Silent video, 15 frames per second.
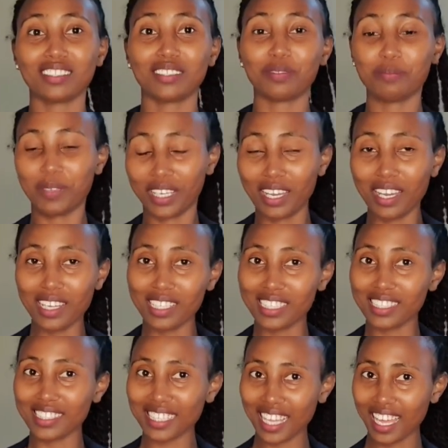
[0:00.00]
because
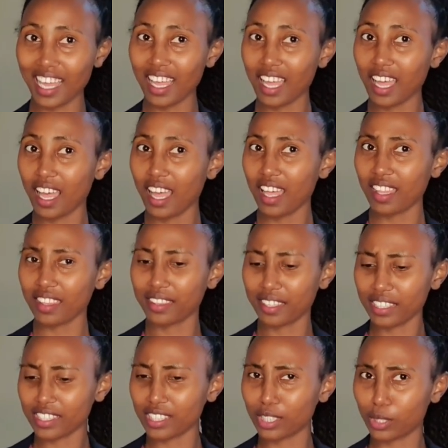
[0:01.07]
this
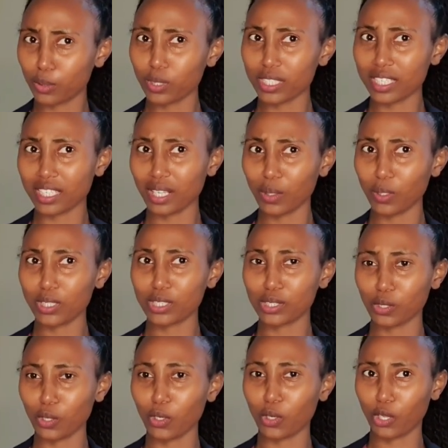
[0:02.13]
suit looks
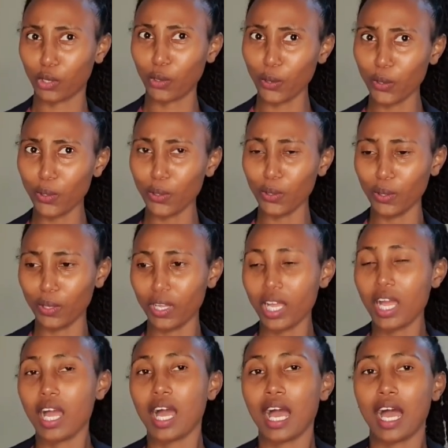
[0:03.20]
so cool.
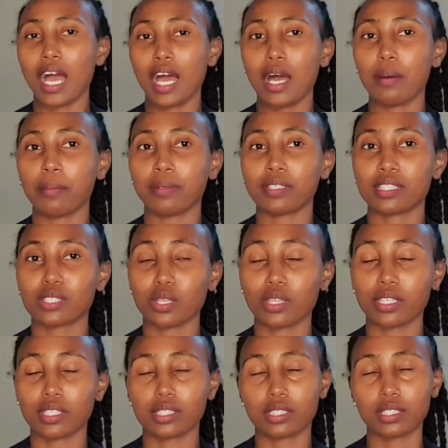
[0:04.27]
So
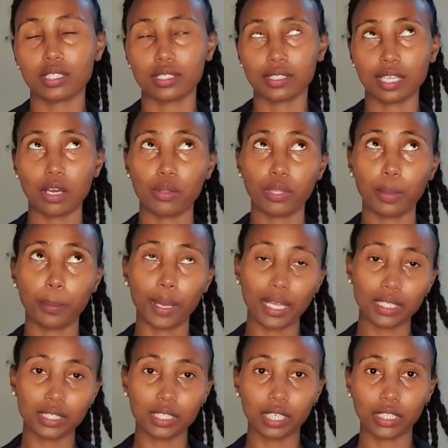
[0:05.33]
this is now the
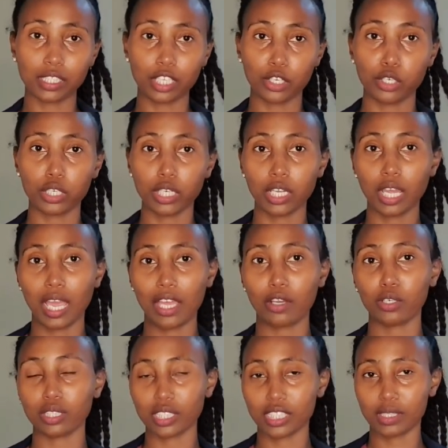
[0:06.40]
pants category. I
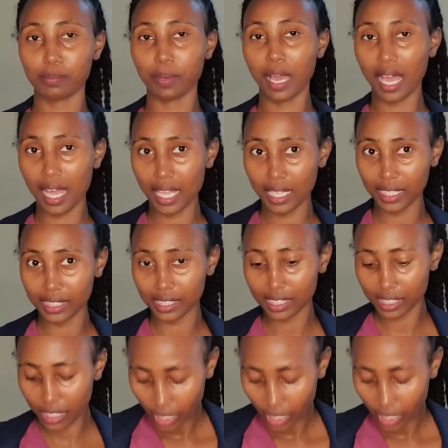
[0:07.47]
got these pants,